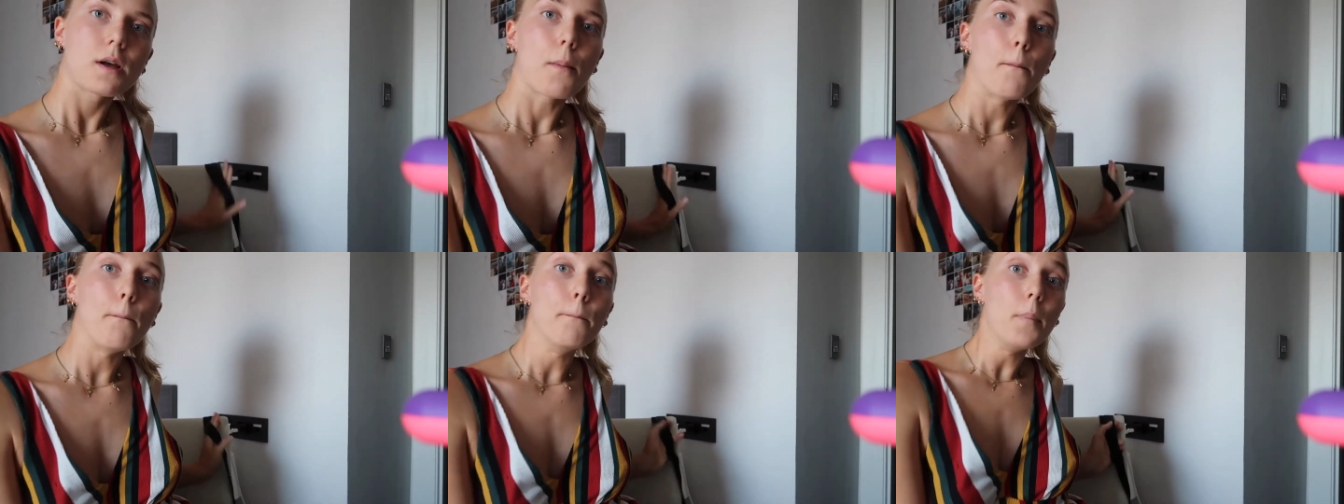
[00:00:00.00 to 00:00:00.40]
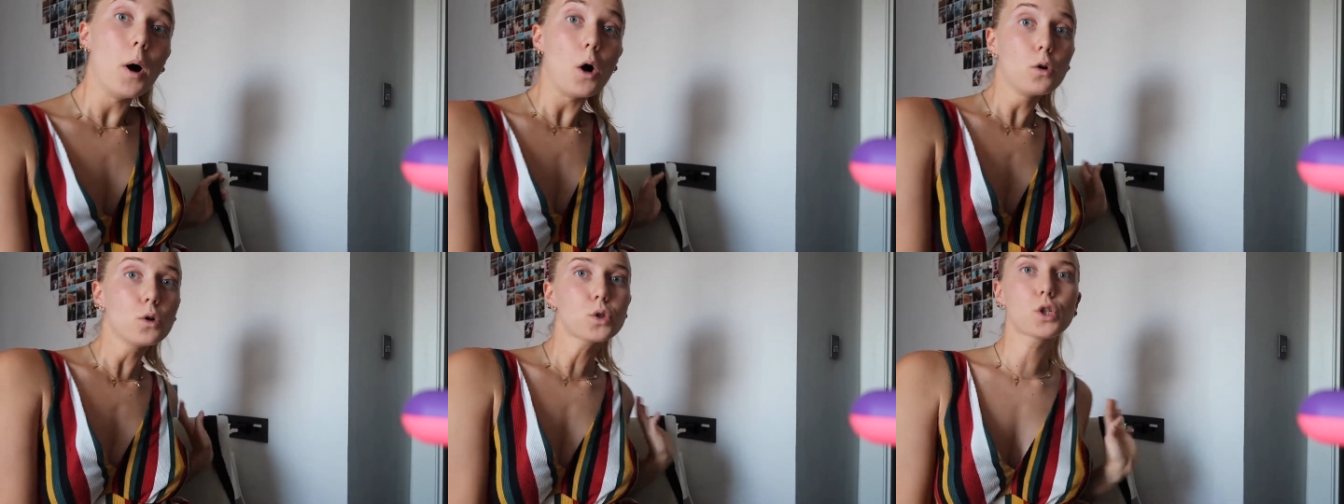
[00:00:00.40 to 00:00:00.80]

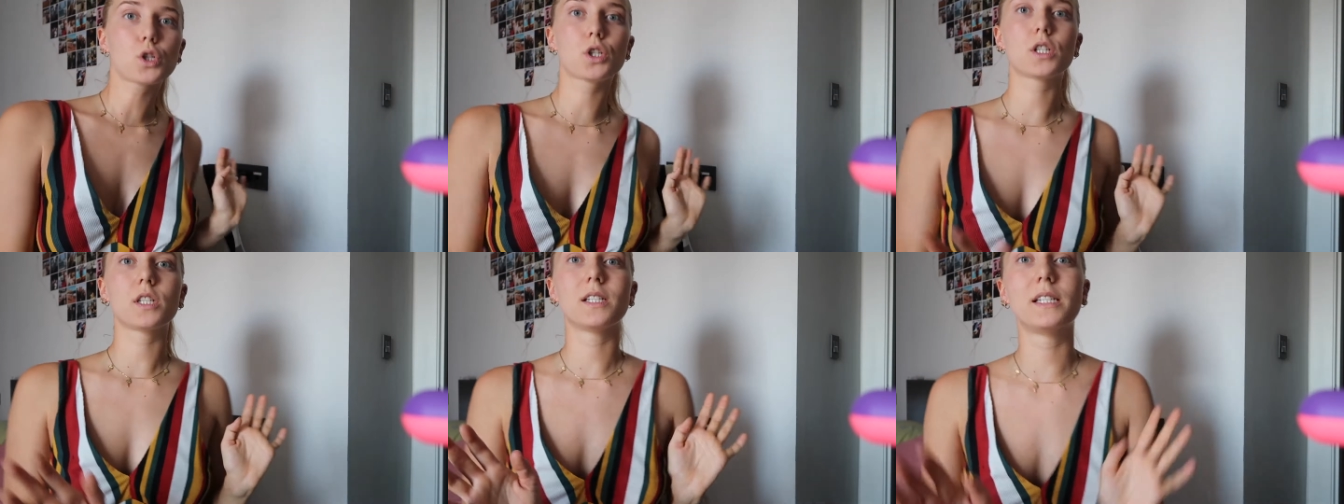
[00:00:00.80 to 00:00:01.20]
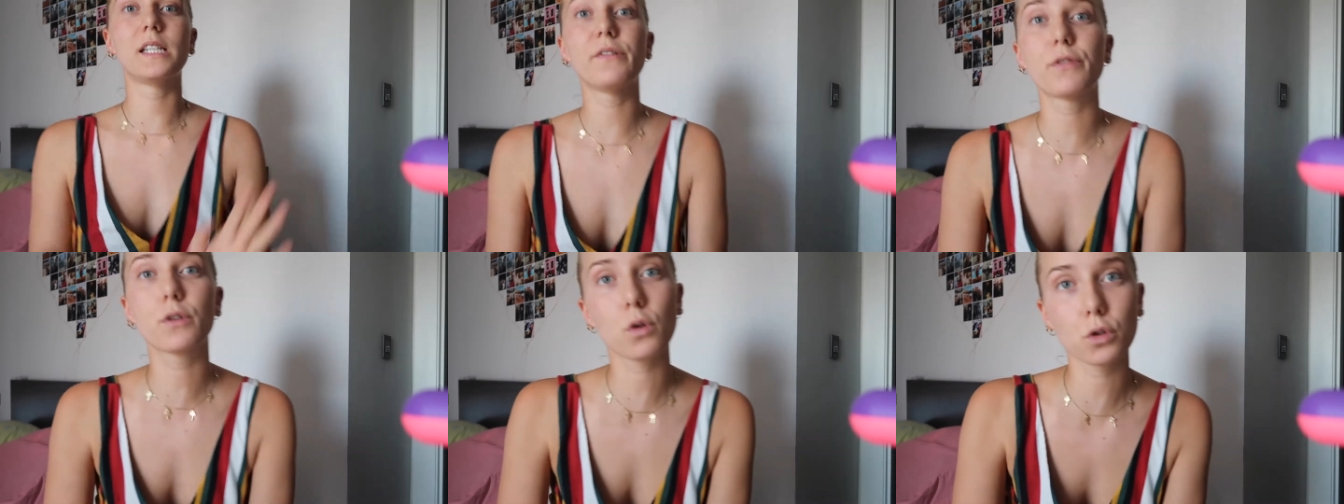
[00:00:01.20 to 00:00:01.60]
most
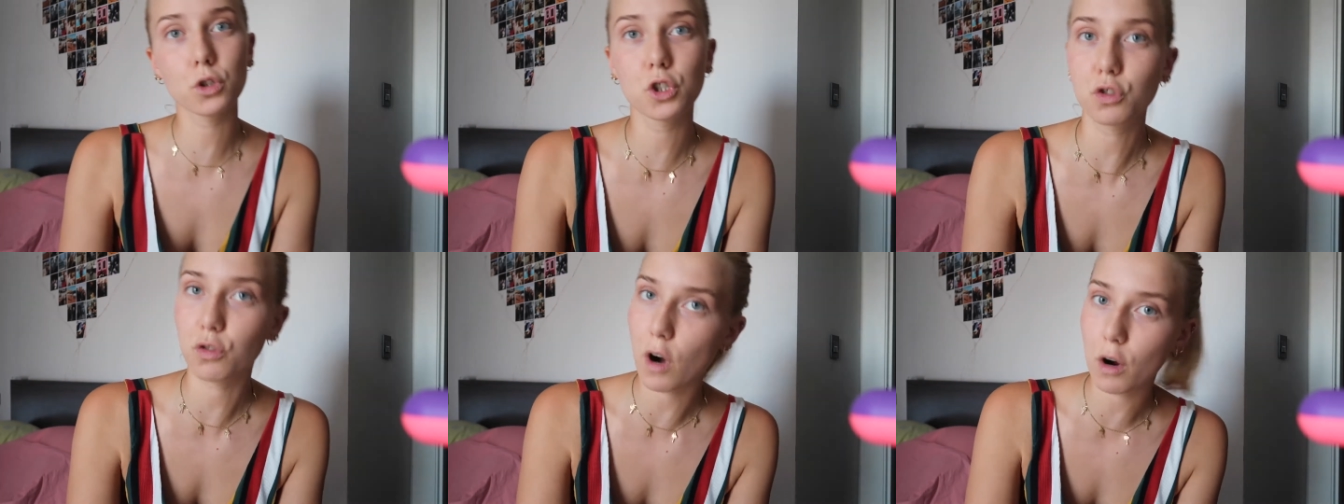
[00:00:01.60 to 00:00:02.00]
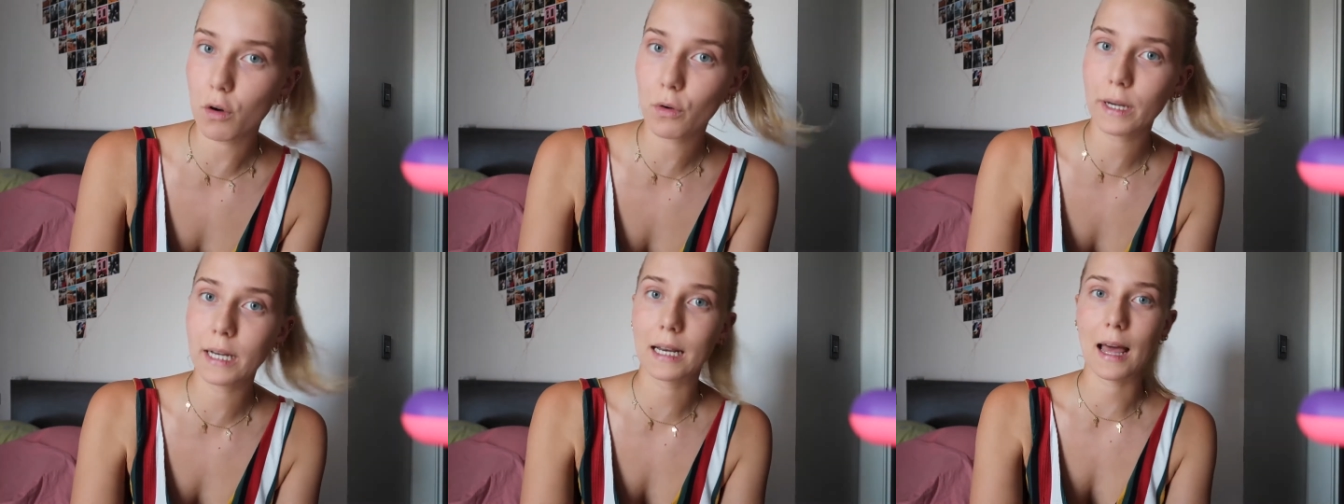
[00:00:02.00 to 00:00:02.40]
difficult
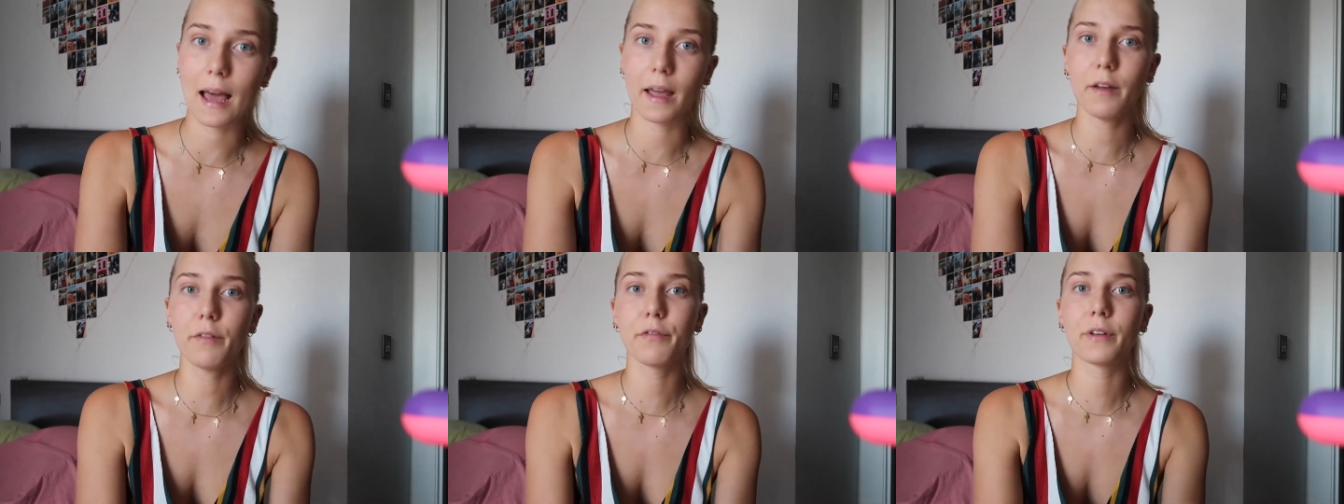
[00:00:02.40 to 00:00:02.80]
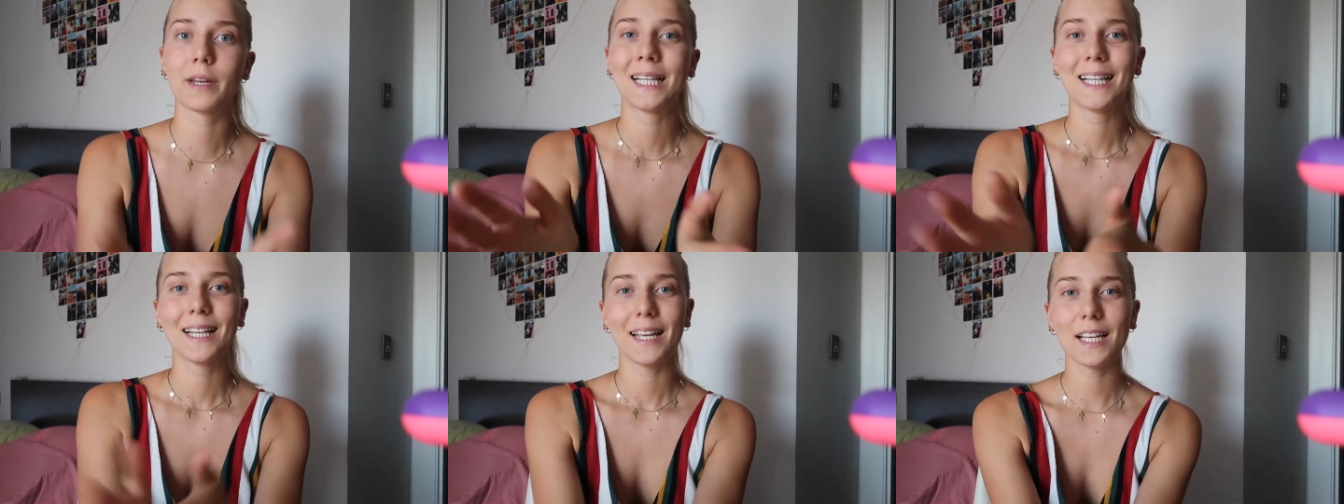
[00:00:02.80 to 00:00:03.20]
struggle in life
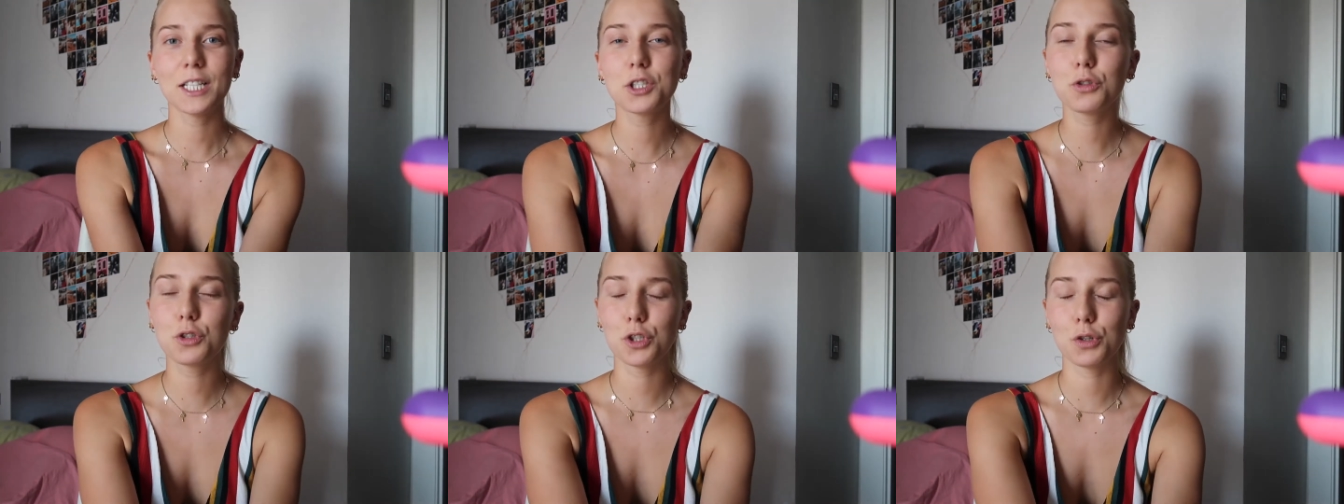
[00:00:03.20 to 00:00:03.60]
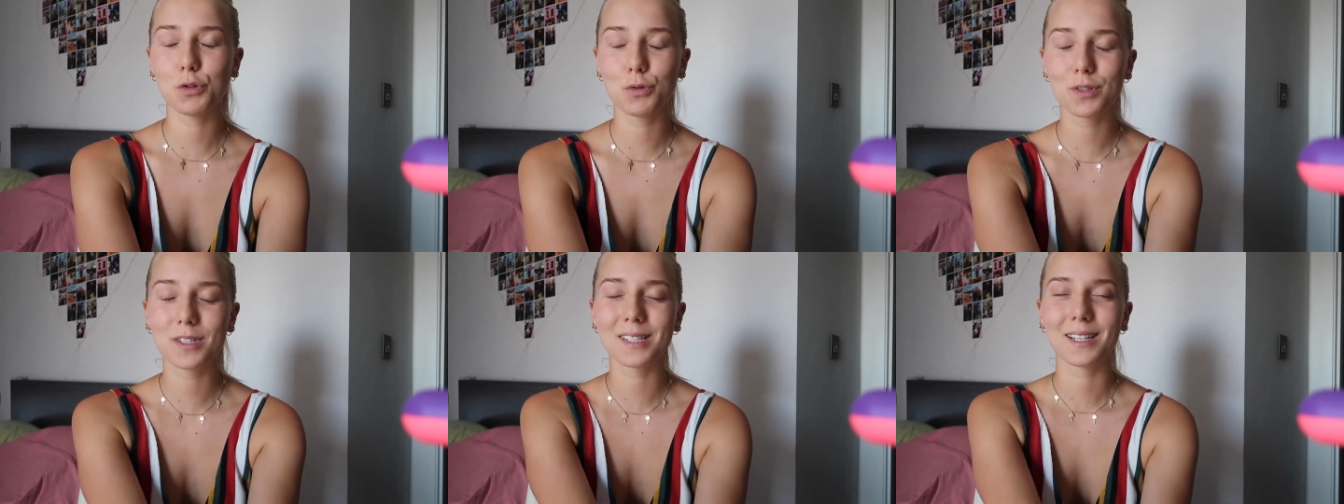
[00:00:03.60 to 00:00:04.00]
is to
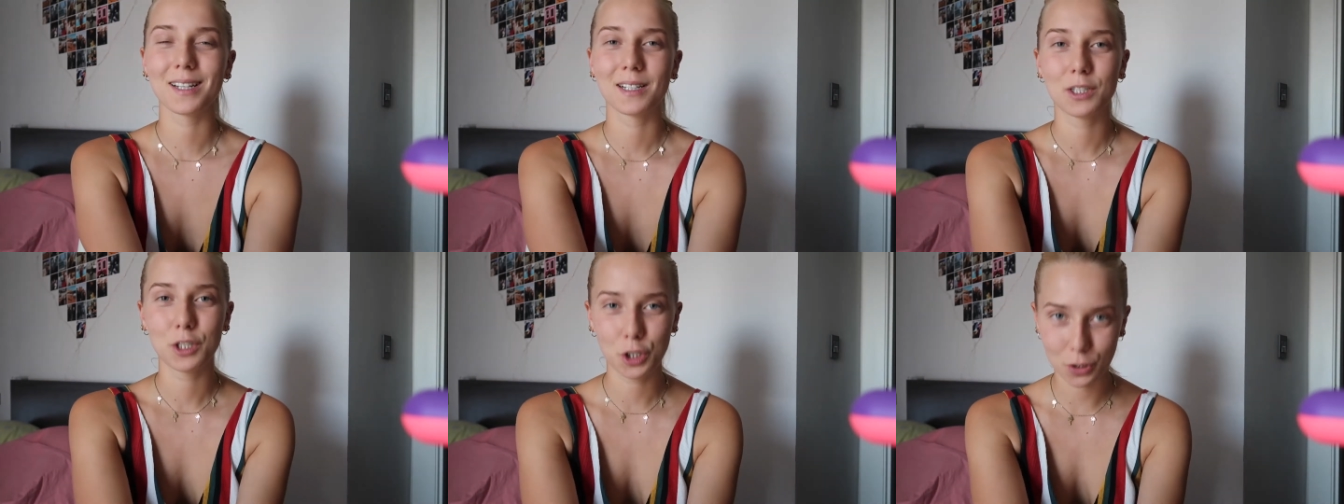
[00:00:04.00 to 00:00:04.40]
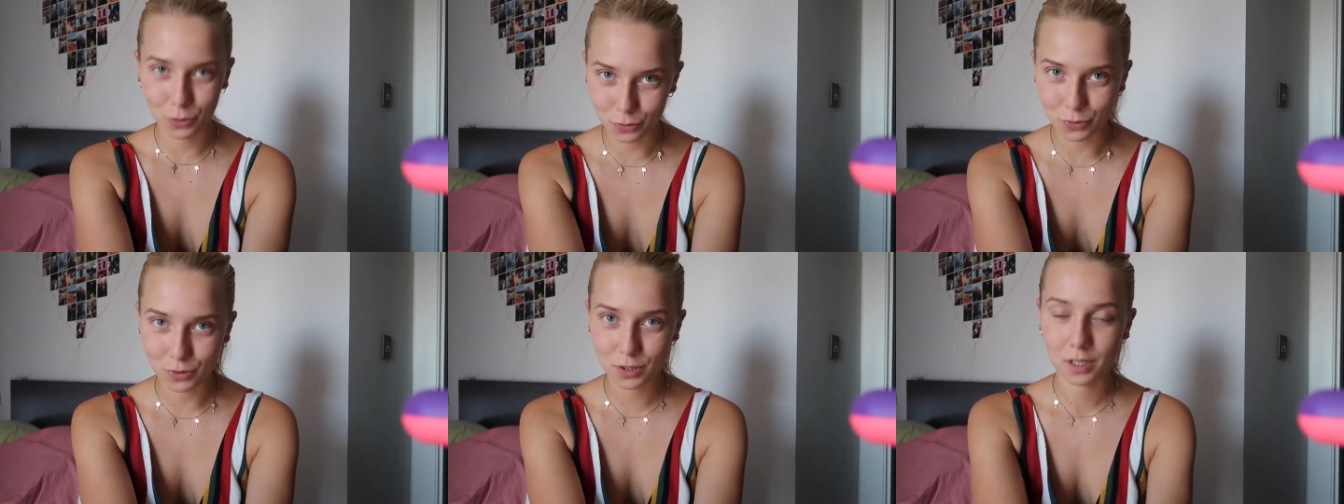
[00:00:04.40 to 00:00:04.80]
choose
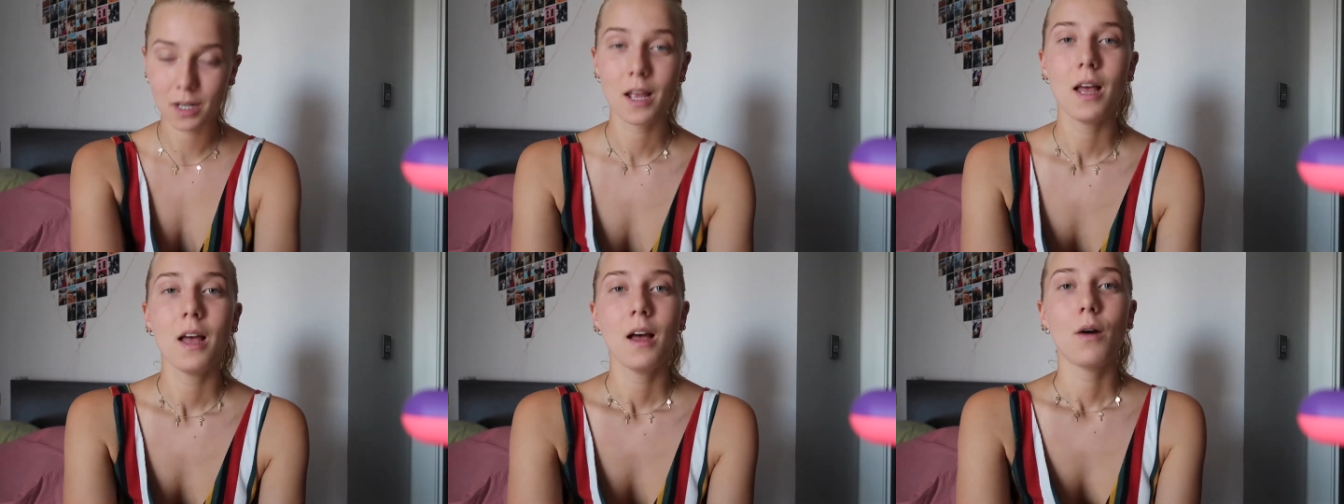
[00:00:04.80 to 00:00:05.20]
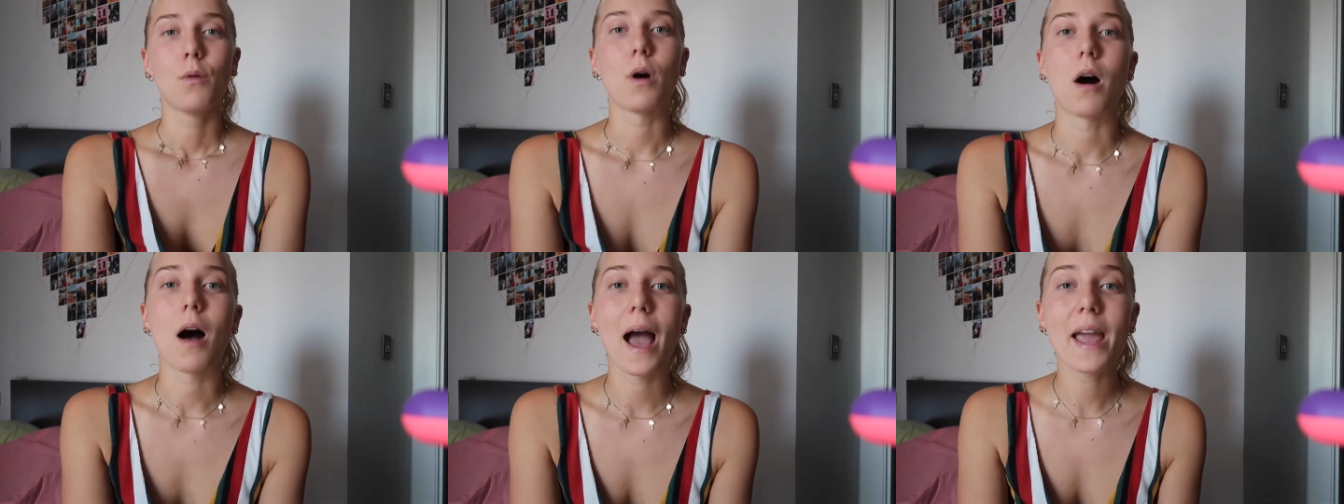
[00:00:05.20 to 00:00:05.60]
shoes.
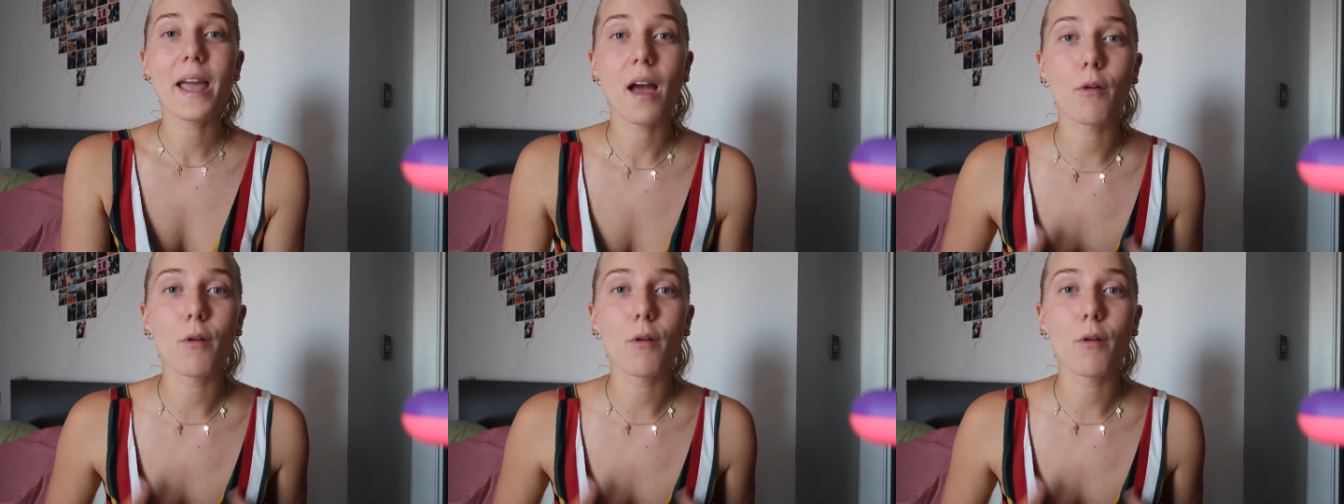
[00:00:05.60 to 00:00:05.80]
Well, I